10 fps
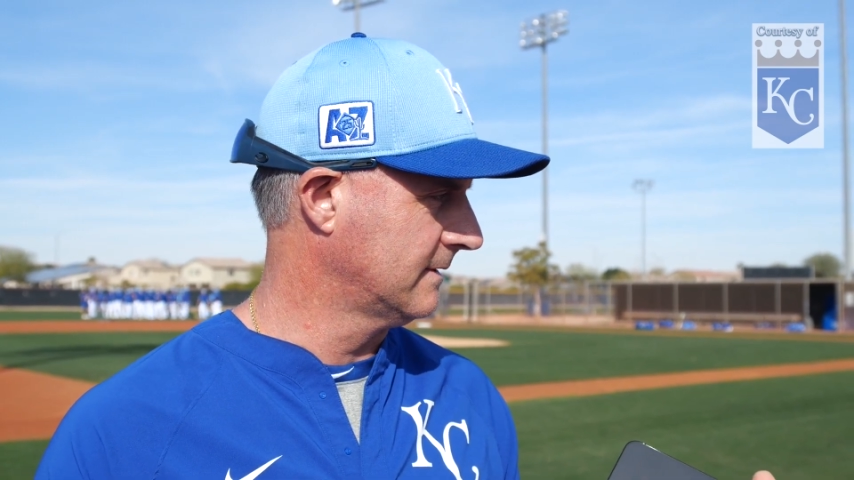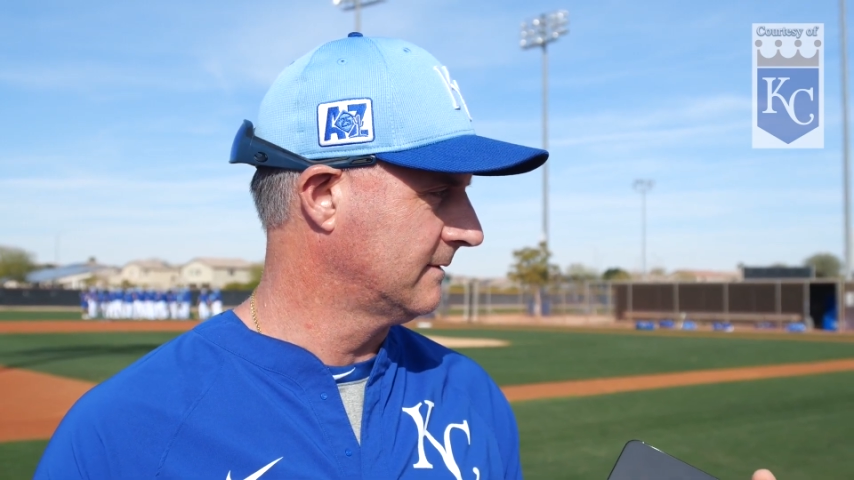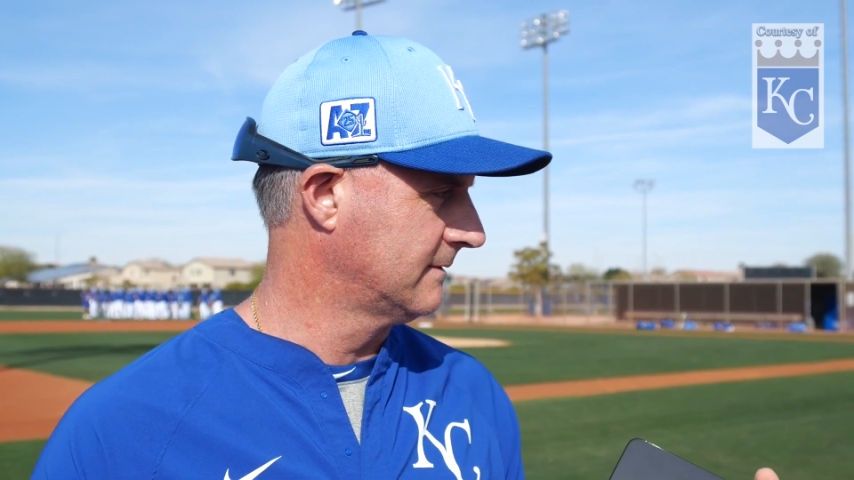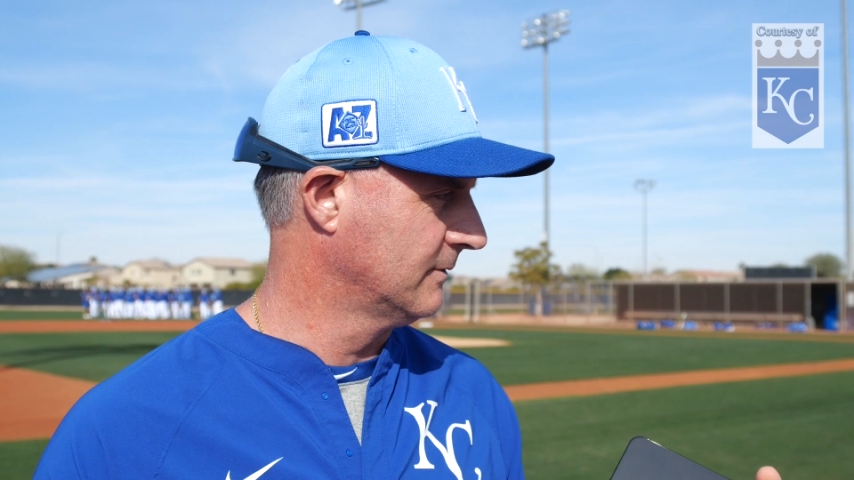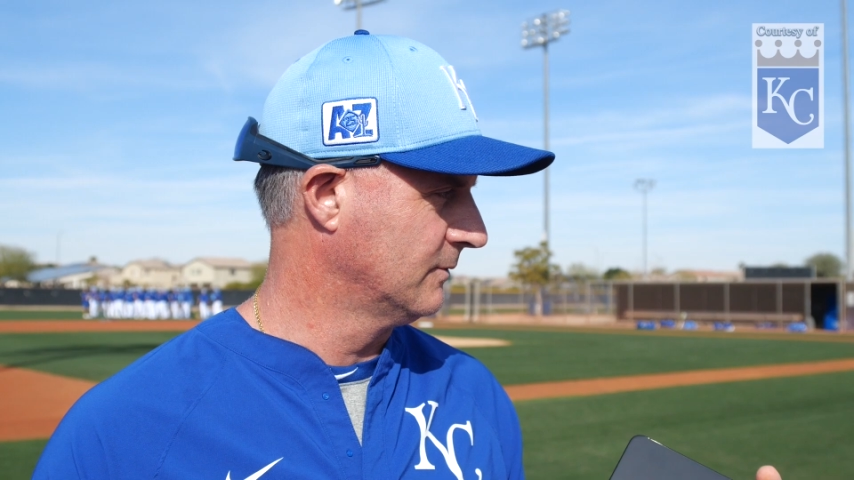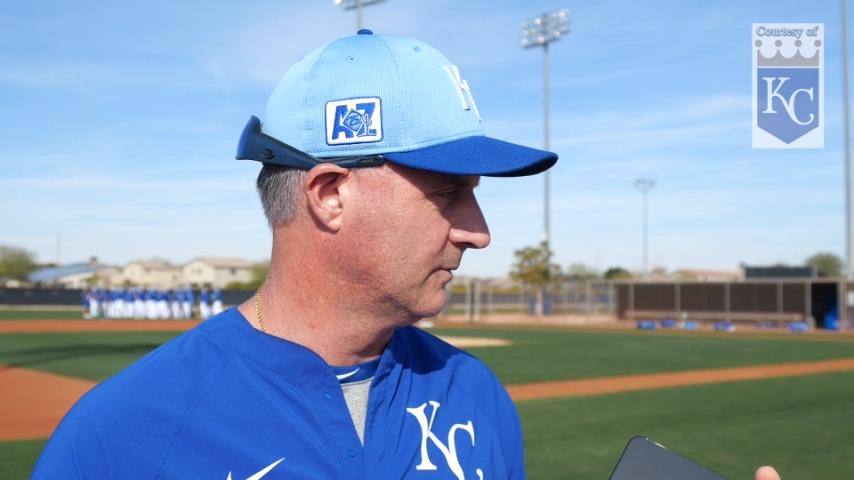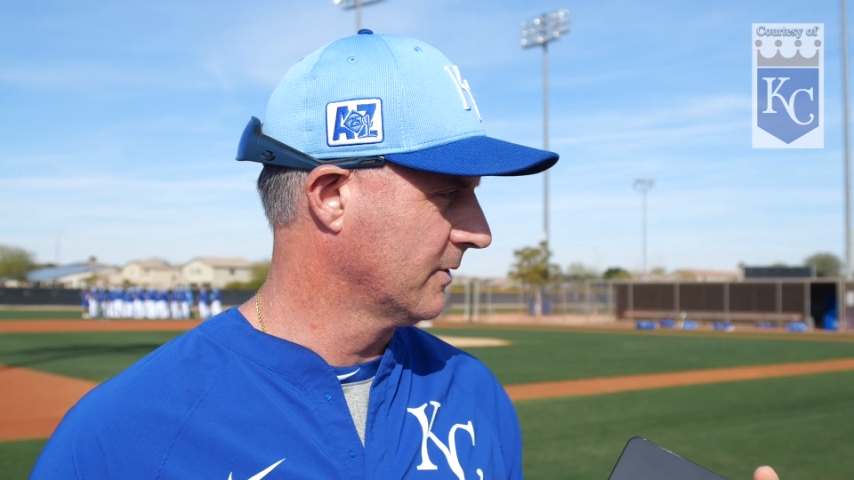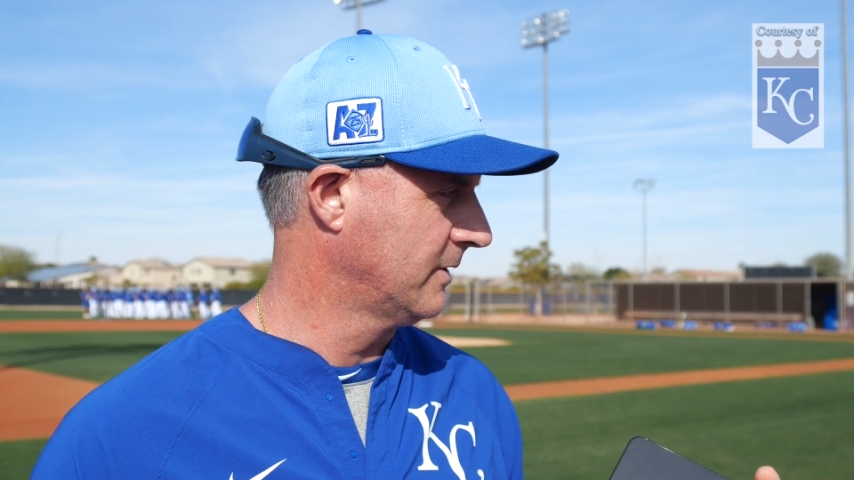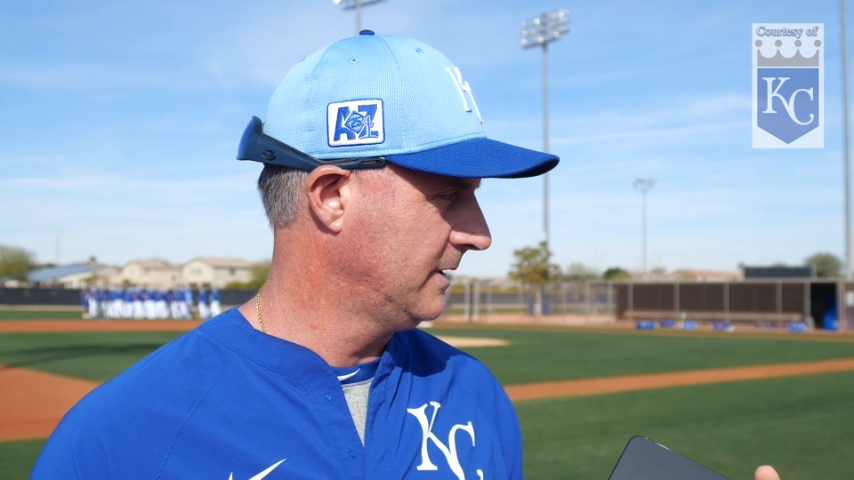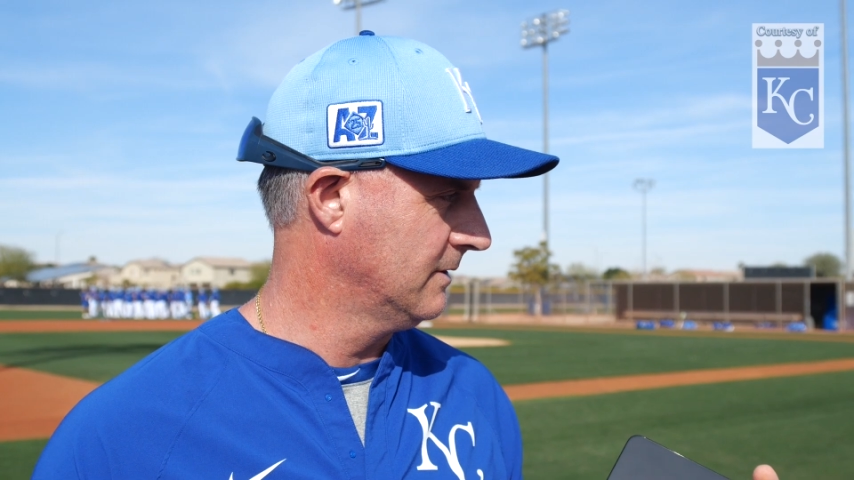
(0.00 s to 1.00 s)
that still
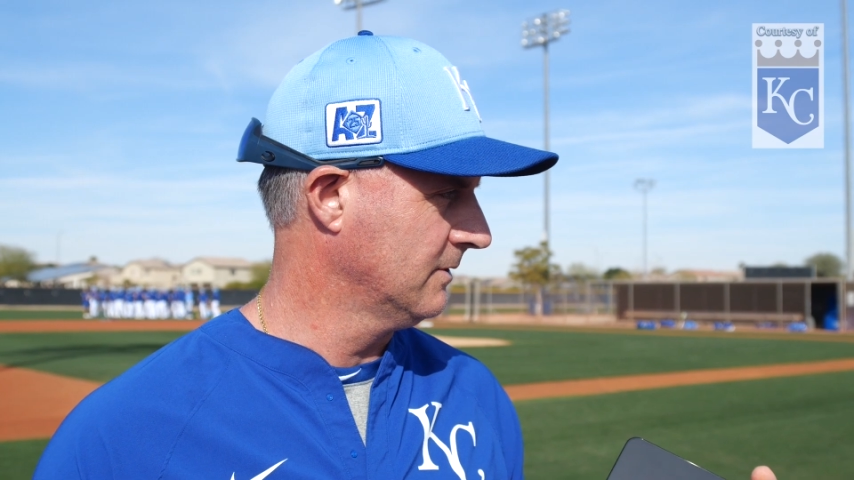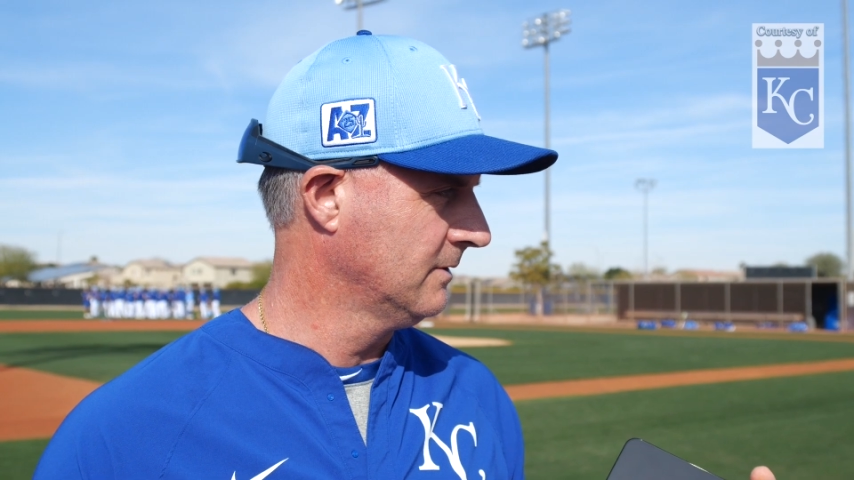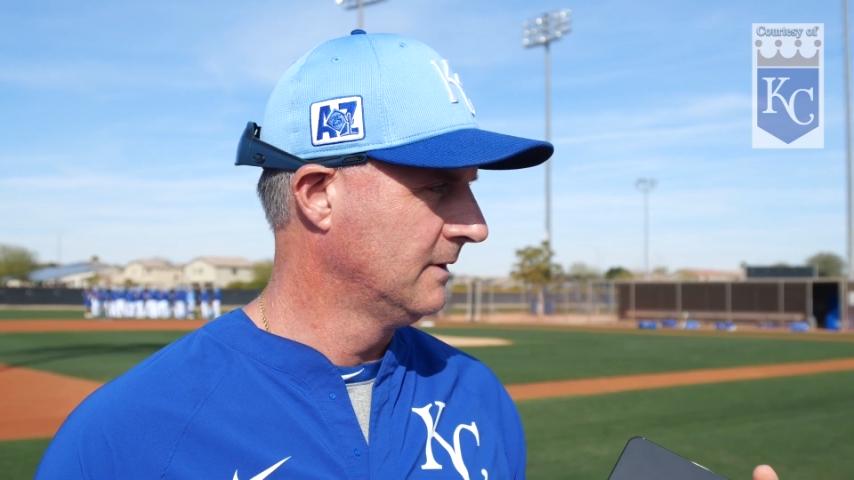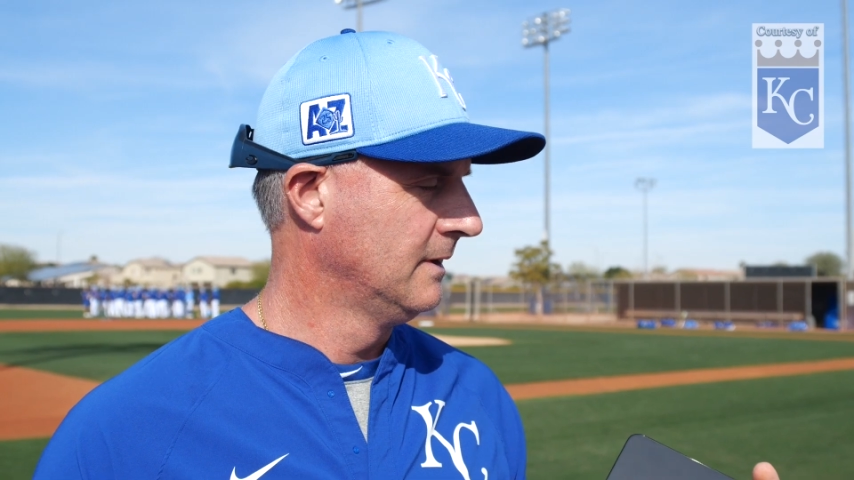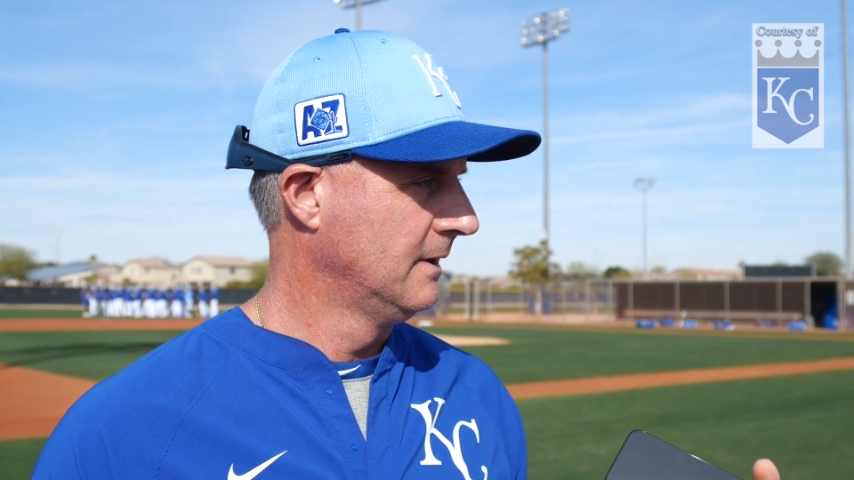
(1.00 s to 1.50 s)
work here